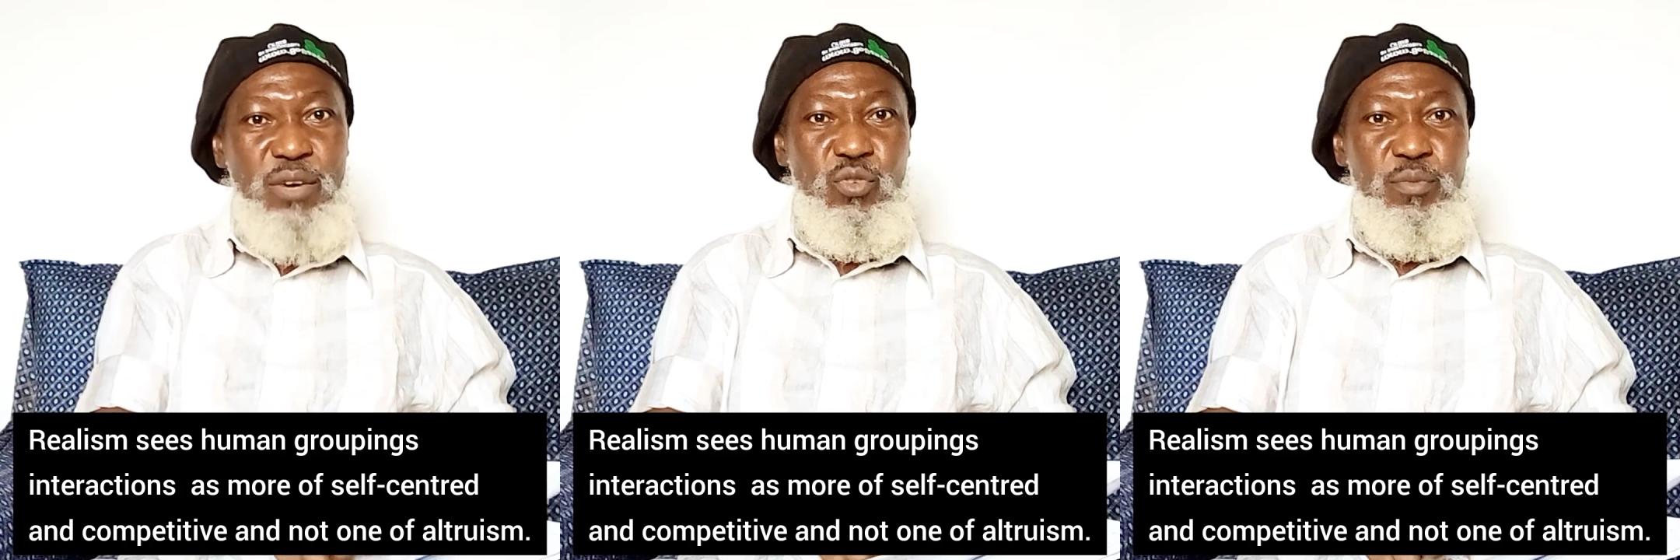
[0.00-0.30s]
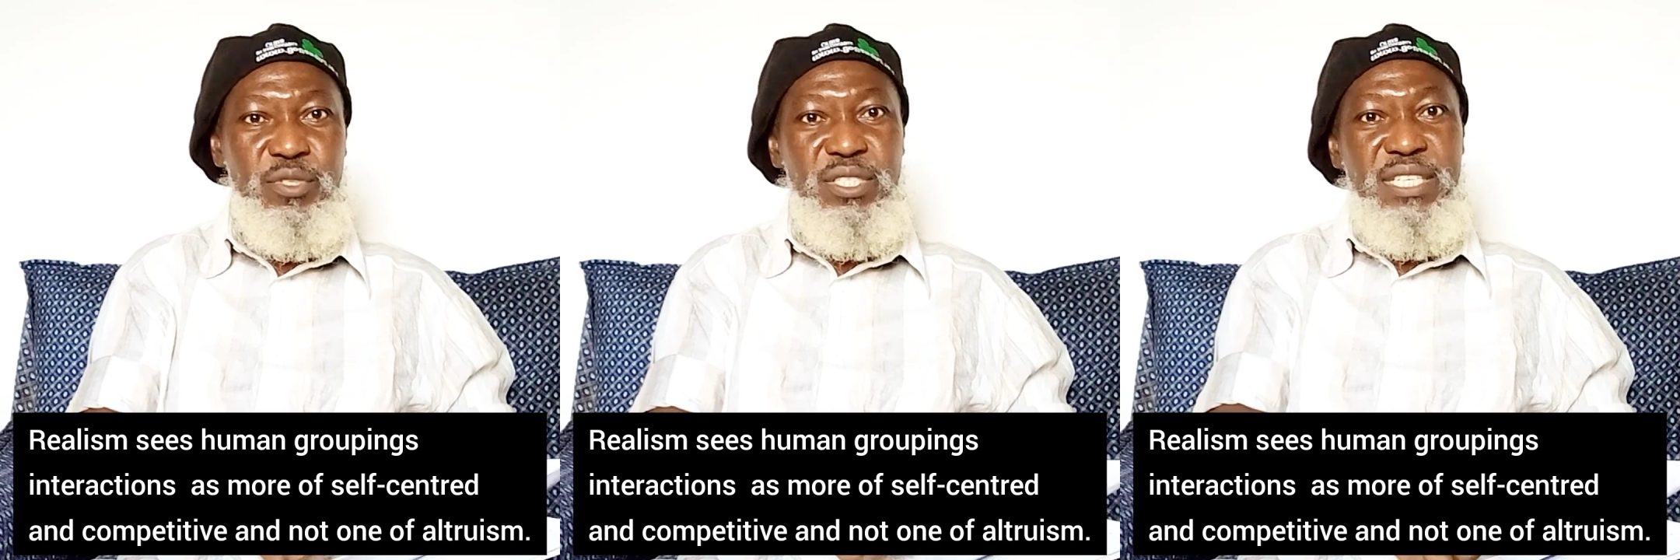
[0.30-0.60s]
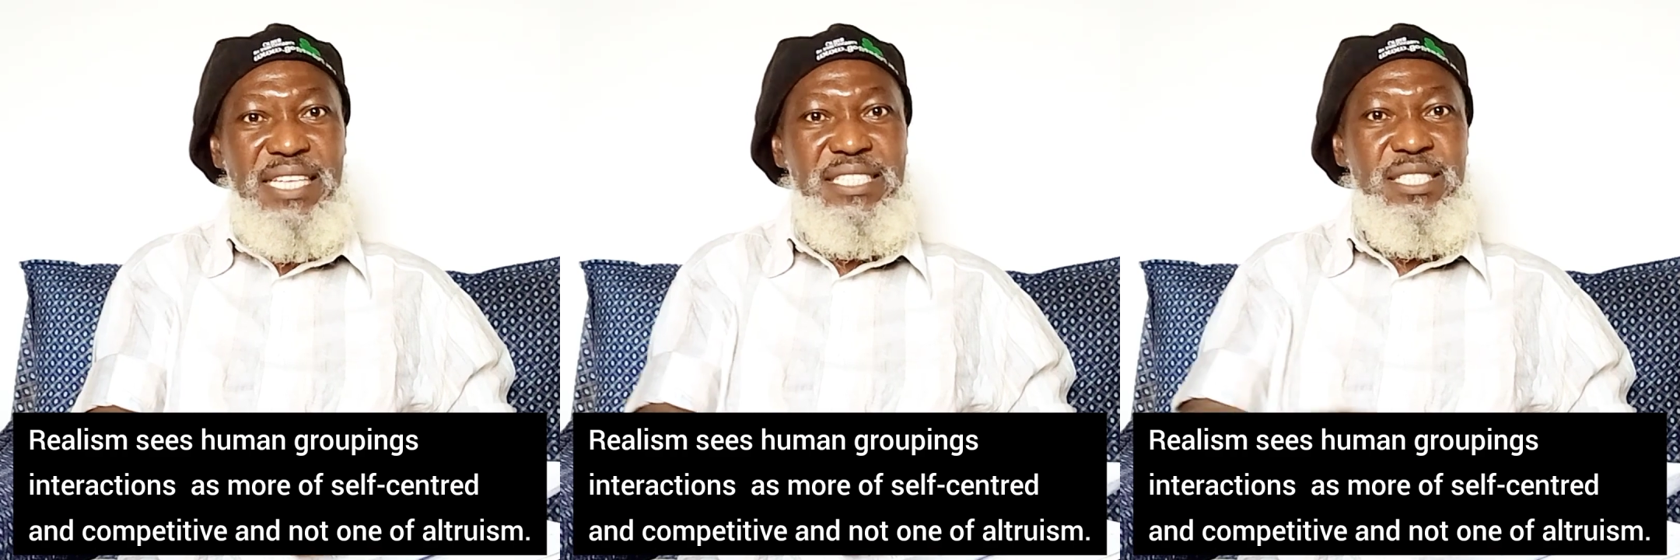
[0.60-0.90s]
groups,
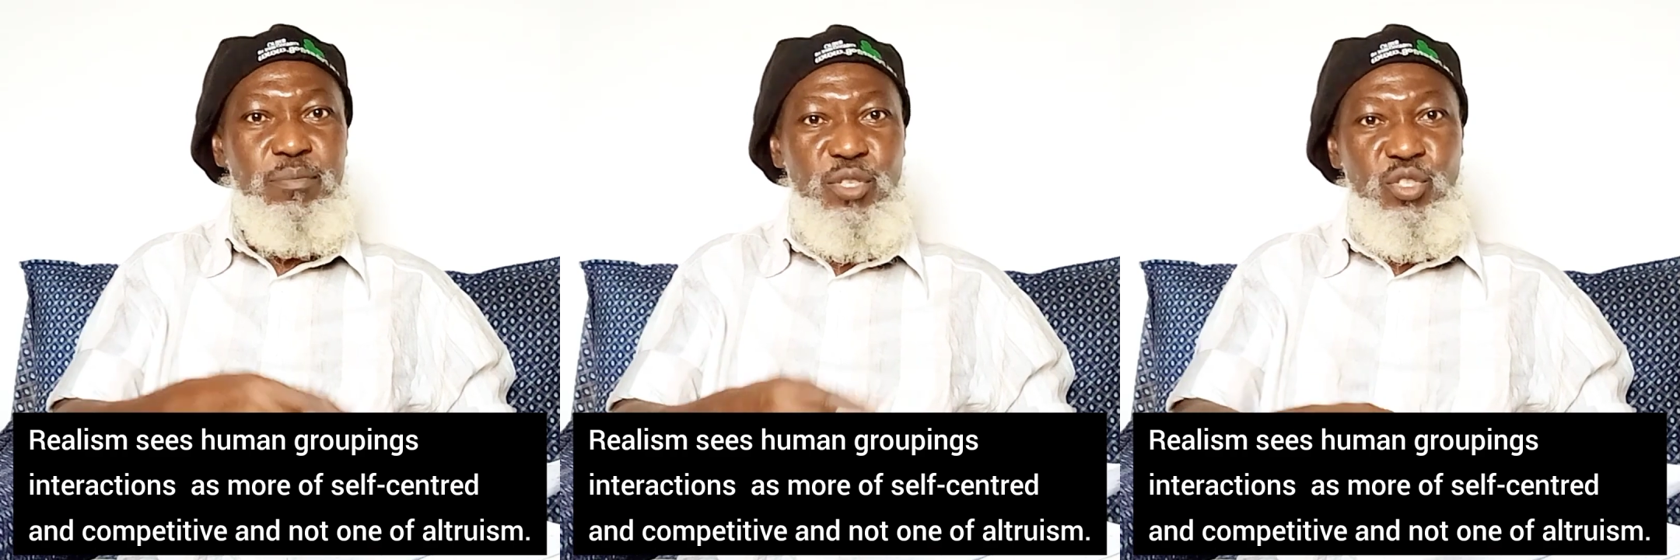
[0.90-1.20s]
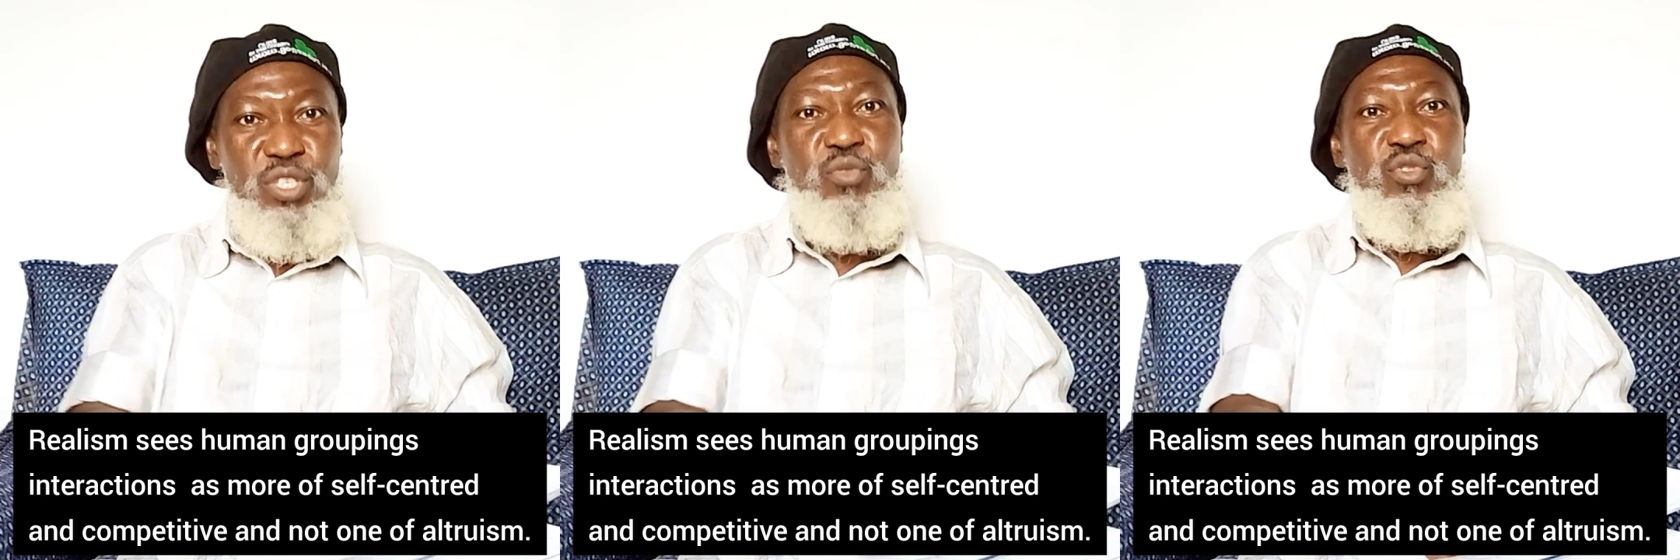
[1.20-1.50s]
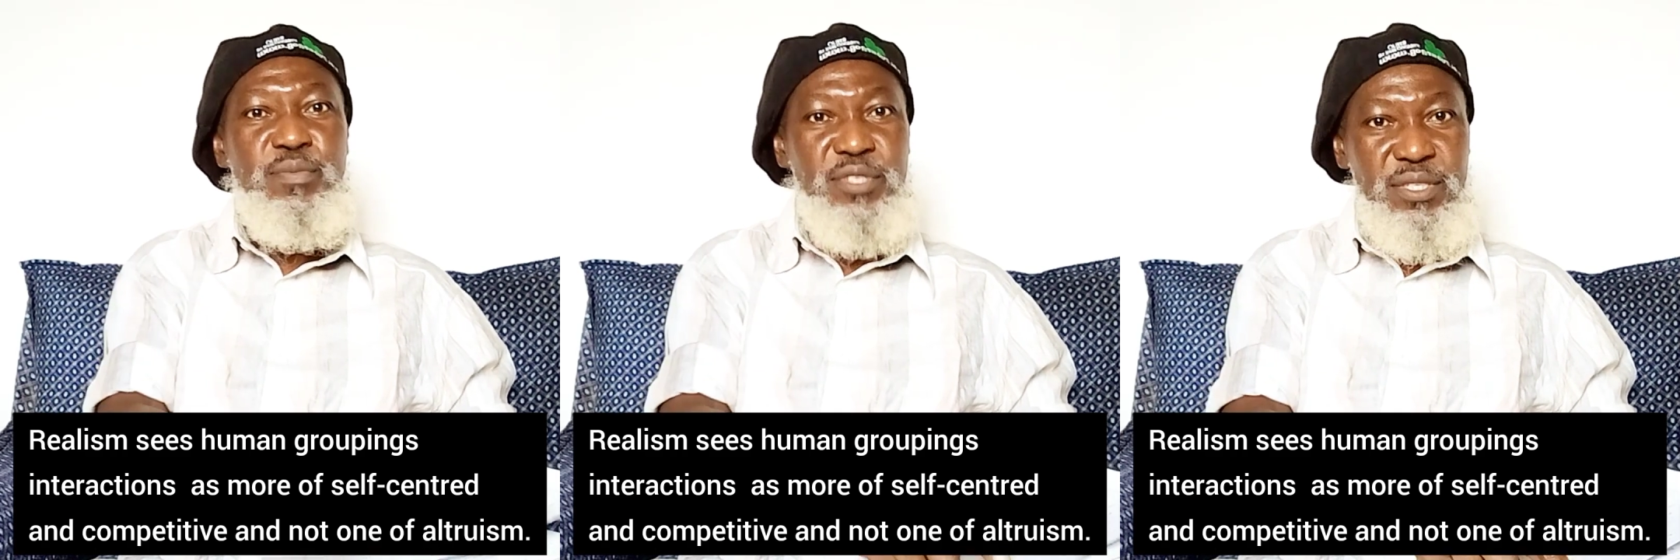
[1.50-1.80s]
that is between
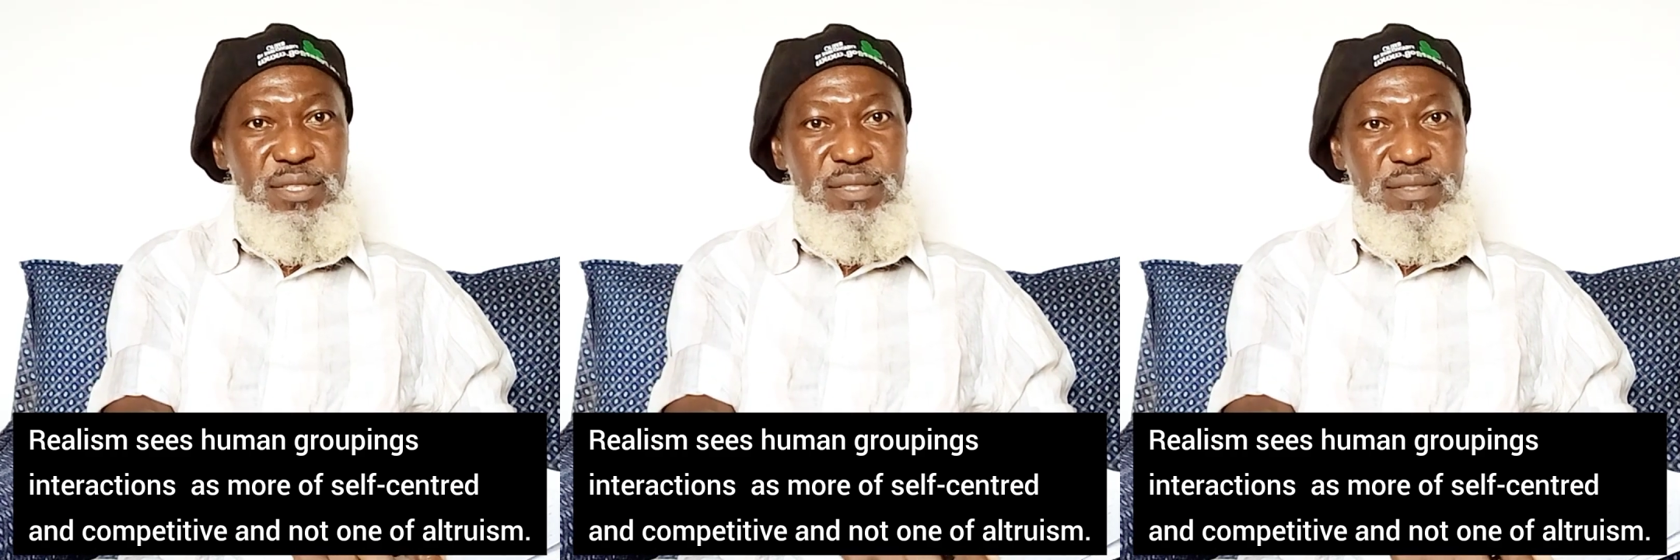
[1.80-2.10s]
groups.